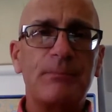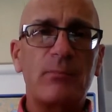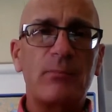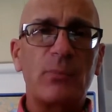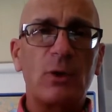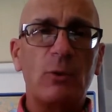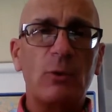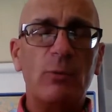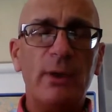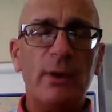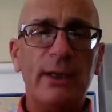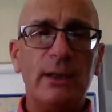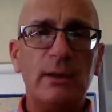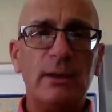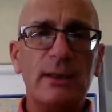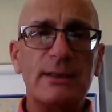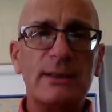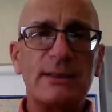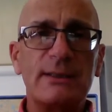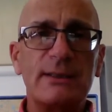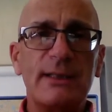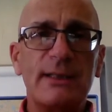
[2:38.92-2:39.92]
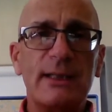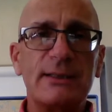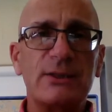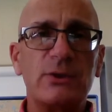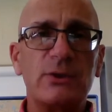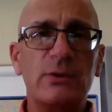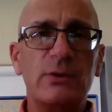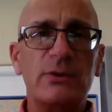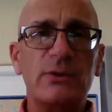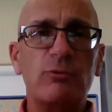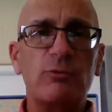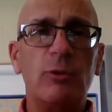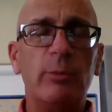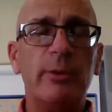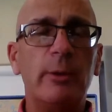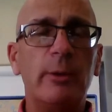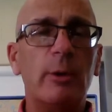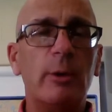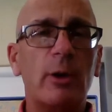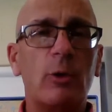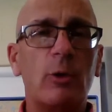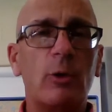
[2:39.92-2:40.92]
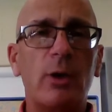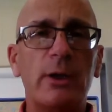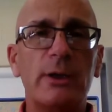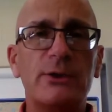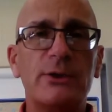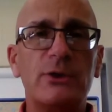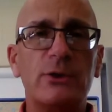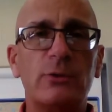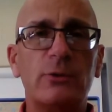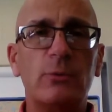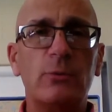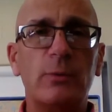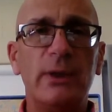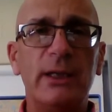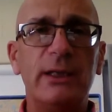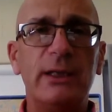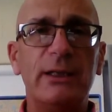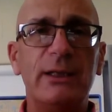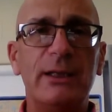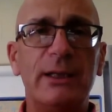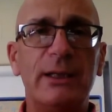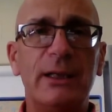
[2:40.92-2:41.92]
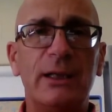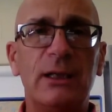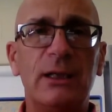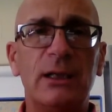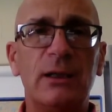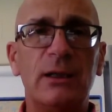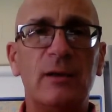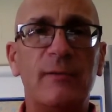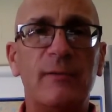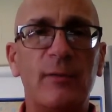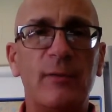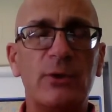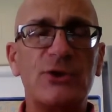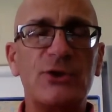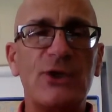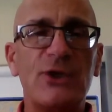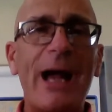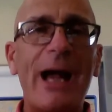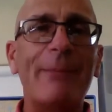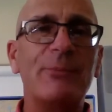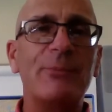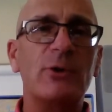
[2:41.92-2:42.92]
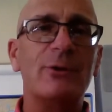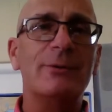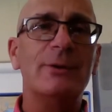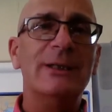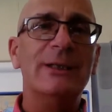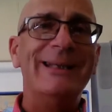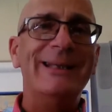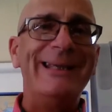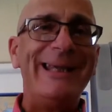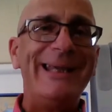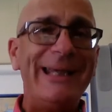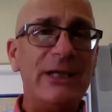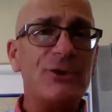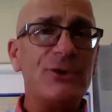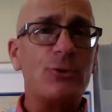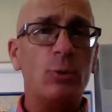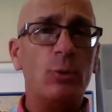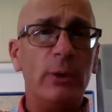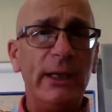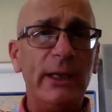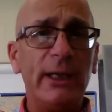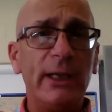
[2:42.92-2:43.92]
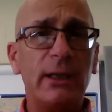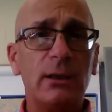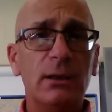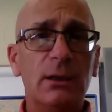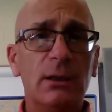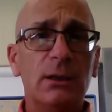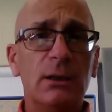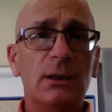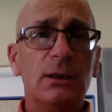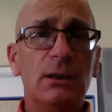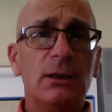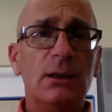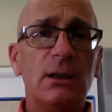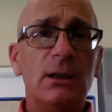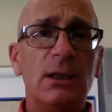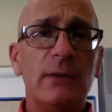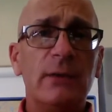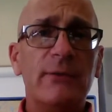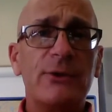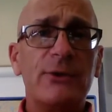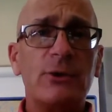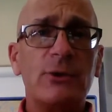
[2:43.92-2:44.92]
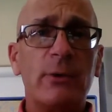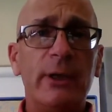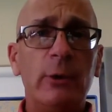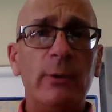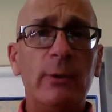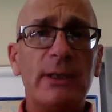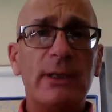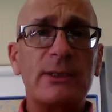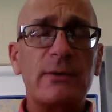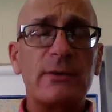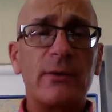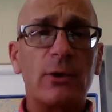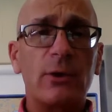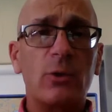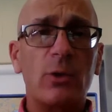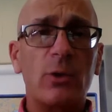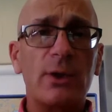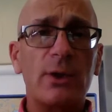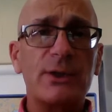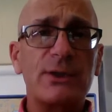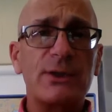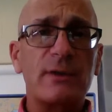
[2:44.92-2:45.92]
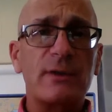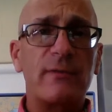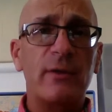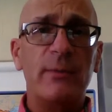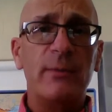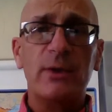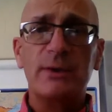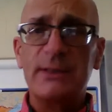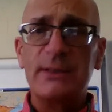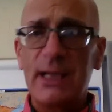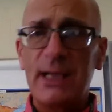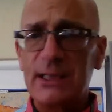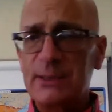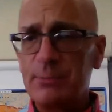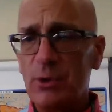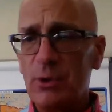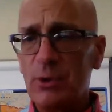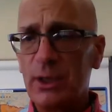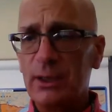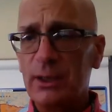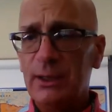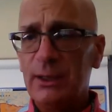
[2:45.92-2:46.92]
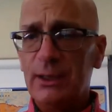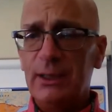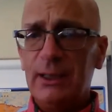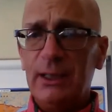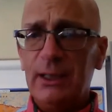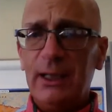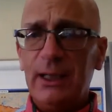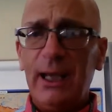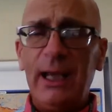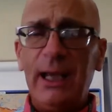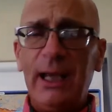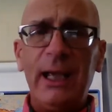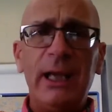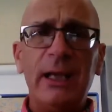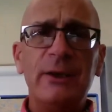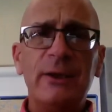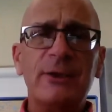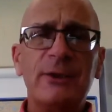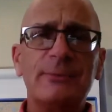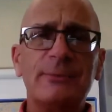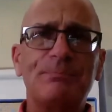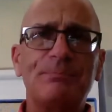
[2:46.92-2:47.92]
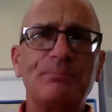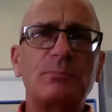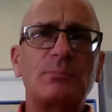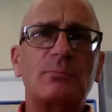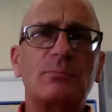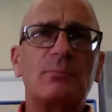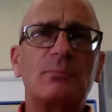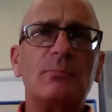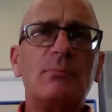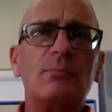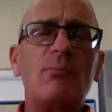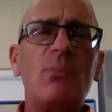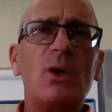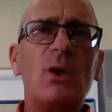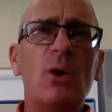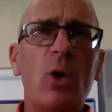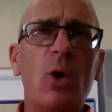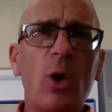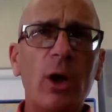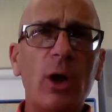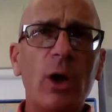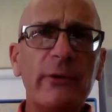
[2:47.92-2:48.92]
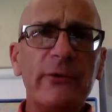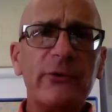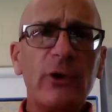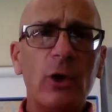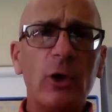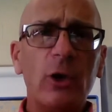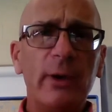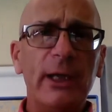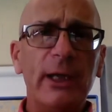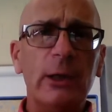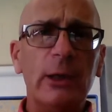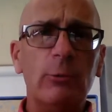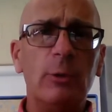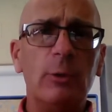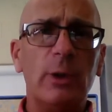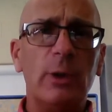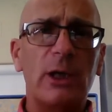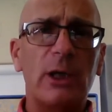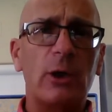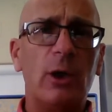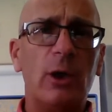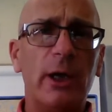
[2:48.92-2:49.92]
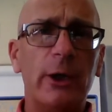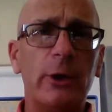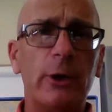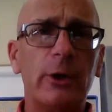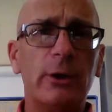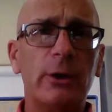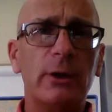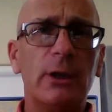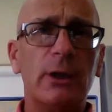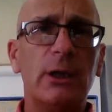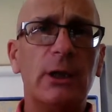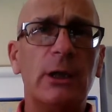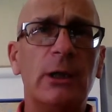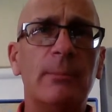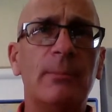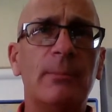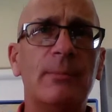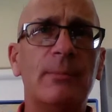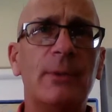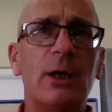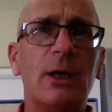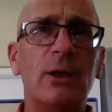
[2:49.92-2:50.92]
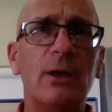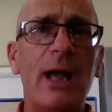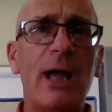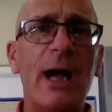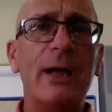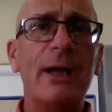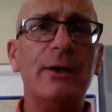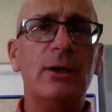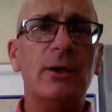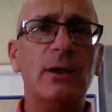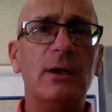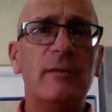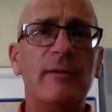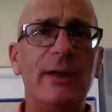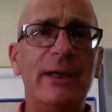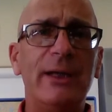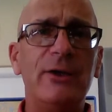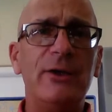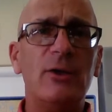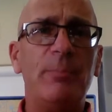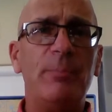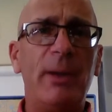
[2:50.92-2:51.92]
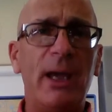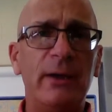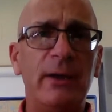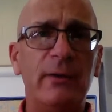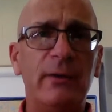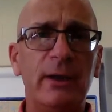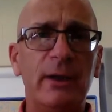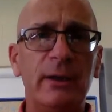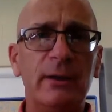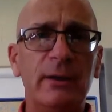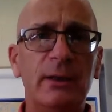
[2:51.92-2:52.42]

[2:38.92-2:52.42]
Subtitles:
reading list that students will be required to read a full chapter each week, the 20 weeks of the course, from their textbook. And also it will require a lot of independent